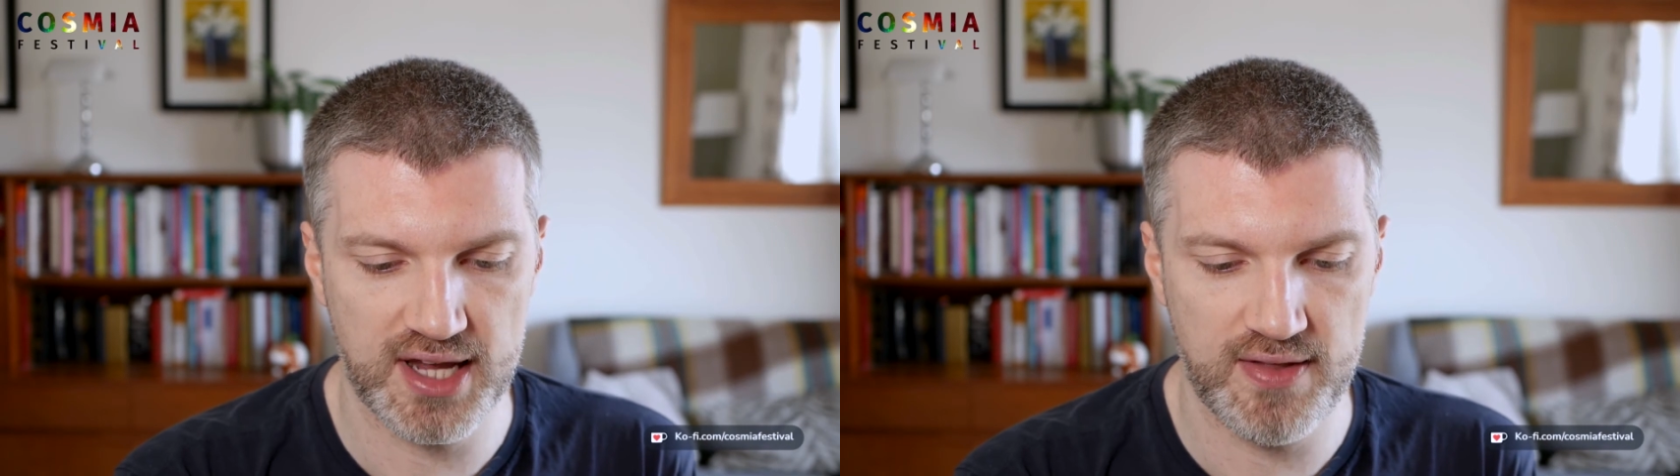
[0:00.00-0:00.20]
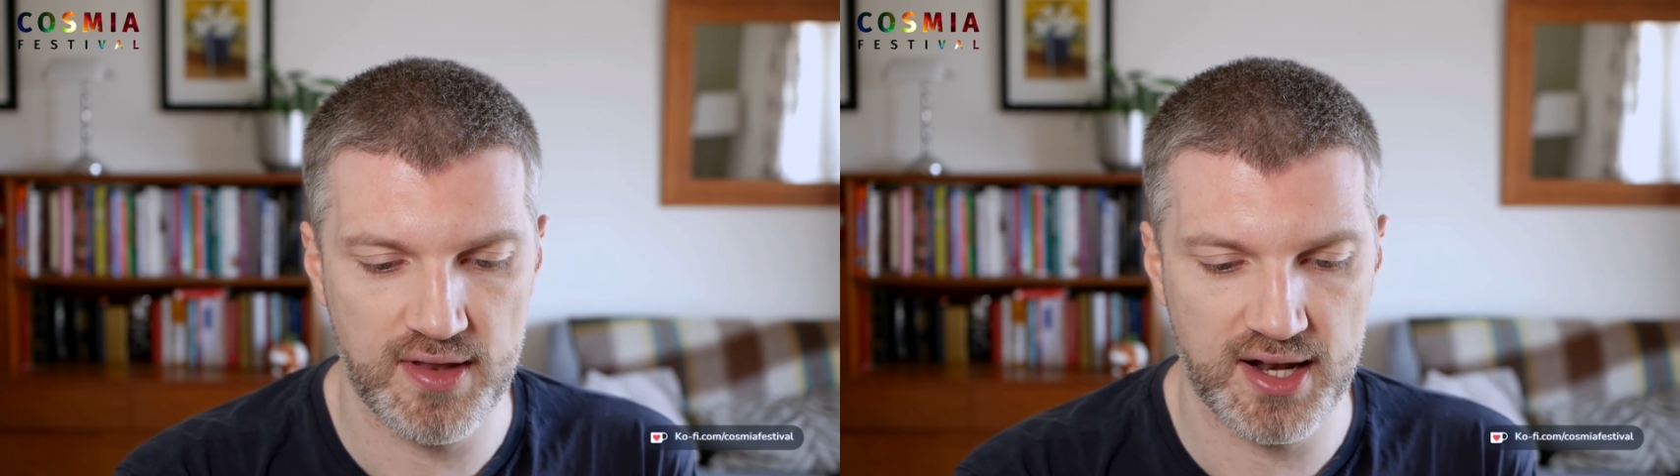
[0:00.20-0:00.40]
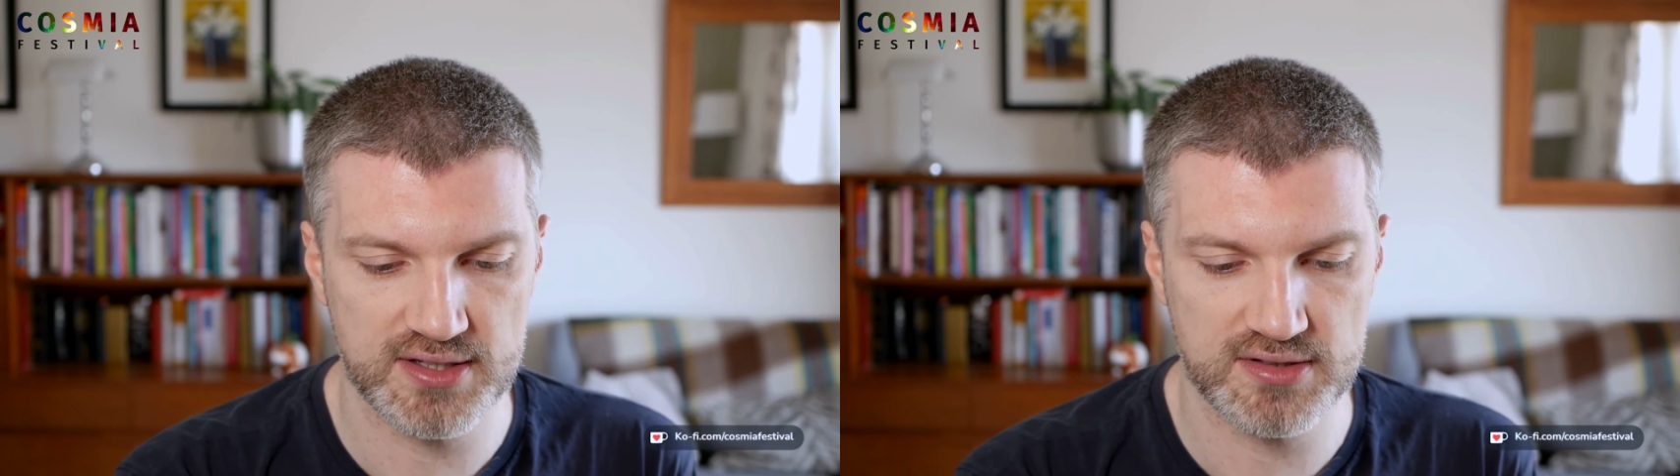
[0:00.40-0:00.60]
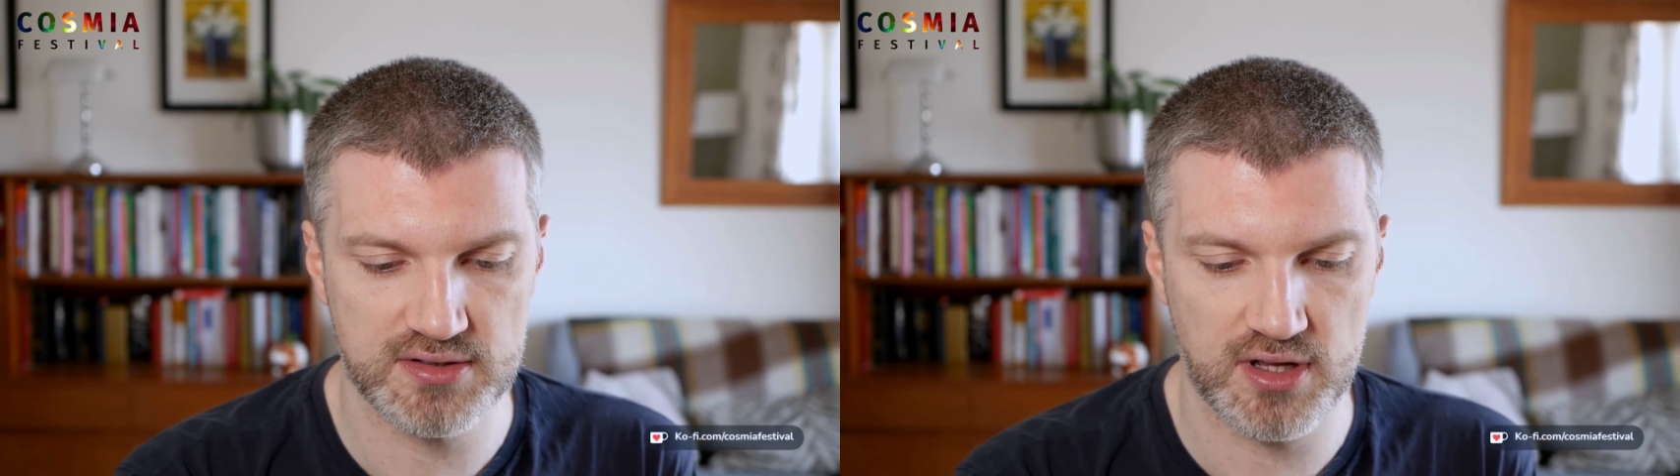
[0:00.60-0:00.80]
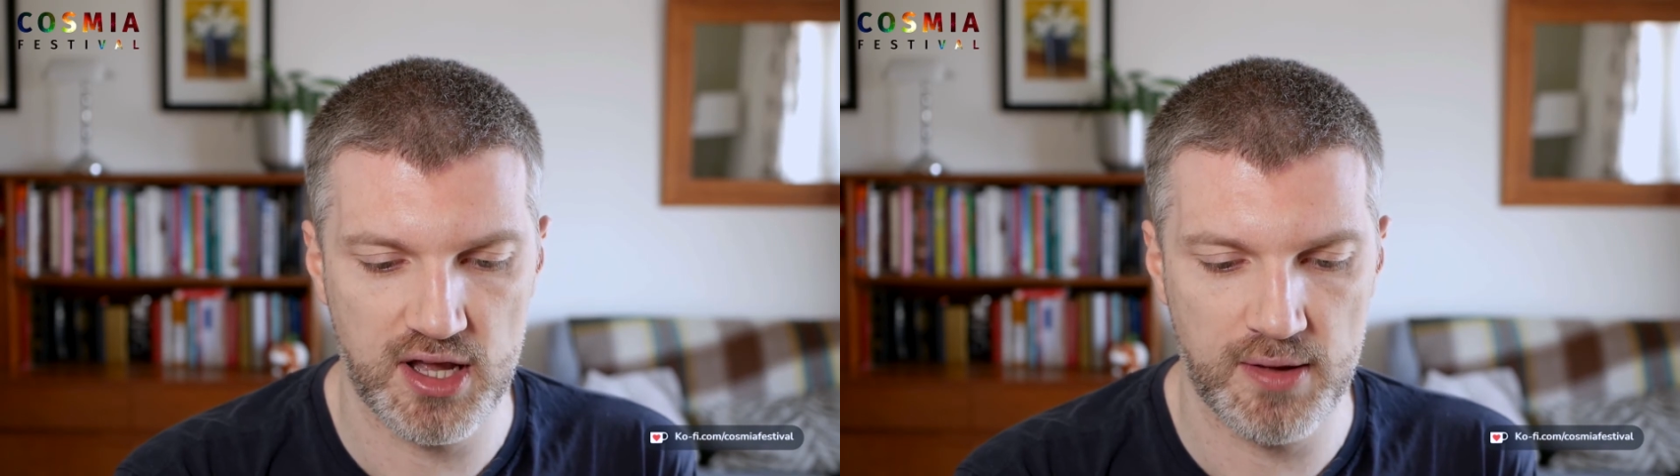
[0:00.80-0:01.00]
in the
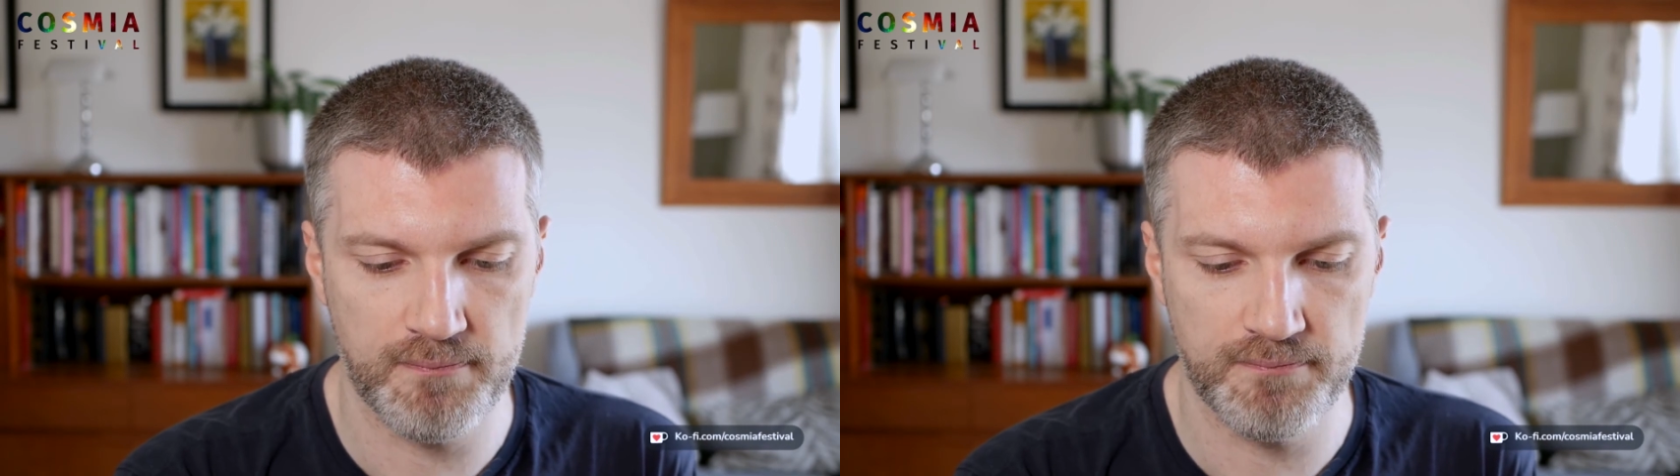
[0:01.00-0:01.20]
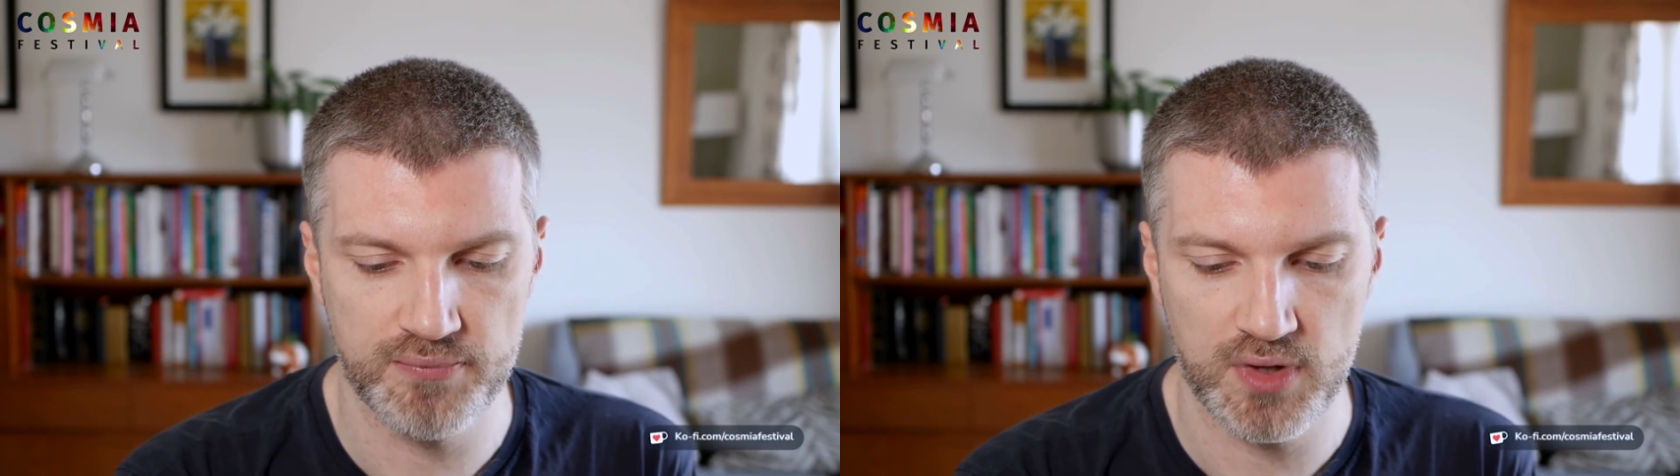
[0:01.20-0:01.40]
last kind